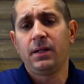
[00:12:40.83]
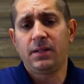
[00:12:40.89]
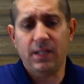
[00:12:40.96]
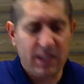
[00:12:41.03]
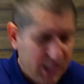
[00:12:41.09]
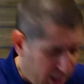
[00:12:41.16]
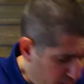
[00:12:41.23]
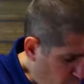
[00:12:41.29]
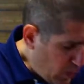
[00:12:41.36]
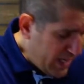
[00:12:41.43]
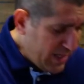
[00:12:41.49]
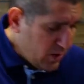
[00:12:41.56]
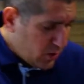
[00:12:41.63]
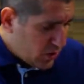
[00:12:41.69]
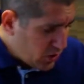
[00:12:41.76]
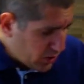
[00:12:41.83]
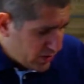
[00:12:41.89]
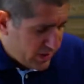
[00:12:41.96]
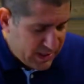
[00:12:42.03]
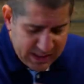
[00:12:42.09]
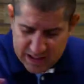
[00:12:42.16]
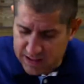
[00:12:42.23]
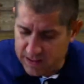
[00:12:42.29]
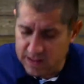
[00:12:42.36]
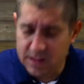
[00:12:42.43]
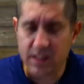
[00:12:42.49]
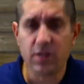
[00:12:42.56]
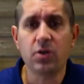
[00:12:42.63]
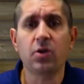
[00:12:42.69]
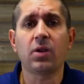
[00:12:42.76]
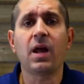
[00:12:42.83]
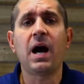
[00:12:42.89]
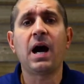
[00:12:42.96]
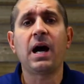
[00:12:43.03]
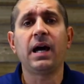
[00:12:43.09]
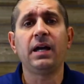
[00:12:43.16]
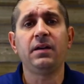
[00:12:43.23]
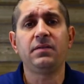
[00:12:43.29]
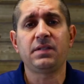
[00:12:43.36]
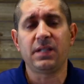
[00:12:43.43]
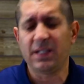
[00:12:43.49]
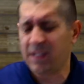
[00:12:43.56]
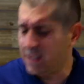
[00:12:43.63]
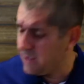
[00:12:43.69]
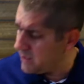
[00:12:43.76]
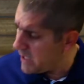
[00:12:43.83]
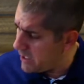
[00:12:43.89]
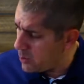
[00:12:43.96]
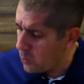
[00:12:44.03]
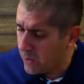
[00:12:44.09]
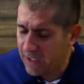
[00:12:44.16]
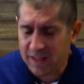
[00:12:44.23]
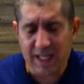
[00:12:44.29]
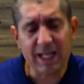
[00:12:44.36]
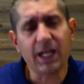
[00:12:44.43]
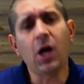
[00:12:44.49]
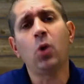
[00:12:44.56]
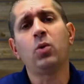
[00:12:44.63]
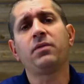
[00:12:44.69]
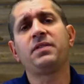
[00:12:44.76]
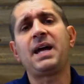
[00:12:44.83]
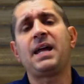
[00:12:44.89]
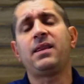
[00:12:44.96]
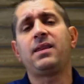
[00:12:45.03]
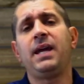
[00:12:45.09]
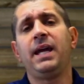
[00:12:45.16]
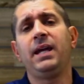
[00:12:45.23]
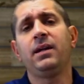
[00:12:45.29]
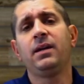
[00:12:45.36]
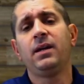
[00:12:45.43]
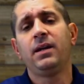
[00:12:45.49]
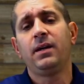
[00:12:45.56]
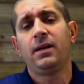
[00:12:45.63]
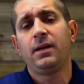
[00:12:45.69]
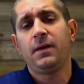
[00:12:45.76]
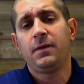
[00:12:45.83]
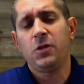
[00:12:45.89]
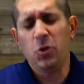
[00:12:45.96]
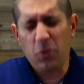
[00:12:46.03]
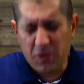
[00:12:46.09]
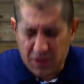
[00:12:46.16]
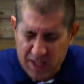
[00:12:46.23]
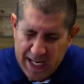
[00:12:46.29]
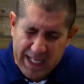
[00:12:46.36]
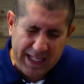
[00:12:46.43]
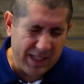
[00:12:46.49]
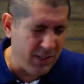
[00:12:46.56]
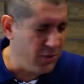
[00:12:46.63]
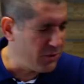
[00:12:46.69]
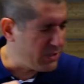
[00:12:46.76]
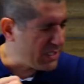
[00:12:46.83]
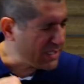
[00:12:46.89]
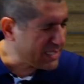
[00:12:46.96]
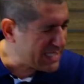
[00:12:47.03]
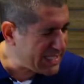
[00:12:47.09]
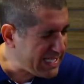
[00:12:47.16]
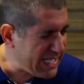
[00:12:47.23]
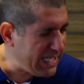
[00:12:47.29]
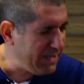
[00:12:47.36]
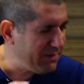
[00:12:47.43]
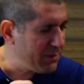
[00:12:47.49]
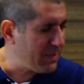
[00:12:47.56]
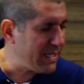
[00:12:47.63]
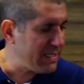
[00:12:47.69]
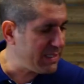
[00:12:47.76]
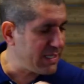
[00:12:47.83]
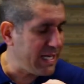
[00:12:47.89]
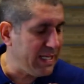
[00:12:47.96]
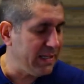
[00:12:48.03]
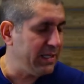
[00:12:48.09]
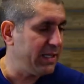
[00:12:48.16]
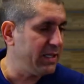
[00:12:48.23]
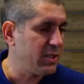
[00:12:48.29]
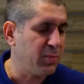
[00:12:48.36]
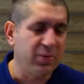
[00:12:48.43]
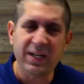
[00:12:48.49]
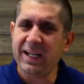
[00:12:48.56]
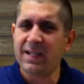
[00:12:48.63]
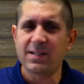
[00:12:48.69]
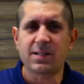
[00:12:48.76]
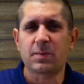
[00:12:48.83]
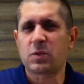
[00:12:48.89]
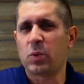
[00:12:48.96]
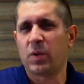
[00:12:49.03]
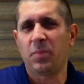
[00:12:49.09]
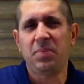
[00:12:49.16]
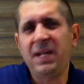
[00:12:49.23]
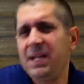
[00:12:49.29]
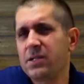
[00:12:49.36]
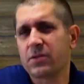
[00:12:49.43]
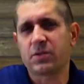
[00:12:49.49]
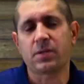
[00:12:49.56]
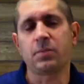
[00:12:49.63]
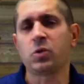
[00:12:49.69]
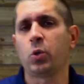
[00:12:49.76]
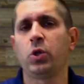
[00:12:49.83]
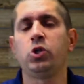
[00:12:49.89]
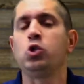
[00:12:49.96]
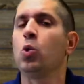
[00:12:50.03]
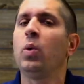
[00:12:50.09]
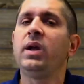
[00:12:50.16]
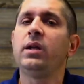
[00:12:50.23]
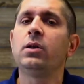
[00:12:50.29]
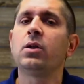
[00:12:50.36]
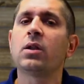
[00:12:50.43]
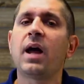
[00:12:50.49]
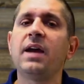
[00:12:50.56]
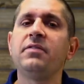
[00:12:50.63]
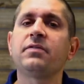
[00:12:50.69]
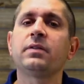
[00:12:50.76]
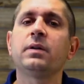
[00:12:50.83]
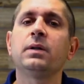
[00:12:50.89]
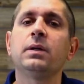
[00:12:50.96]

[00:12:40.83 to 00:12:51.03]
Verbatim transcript: to cut away those certain sins in your lives and, oh, I don't want to let go of that thing you think and you're deceived by Satan that it's bringing some sort of peace or some sort of joy in your life.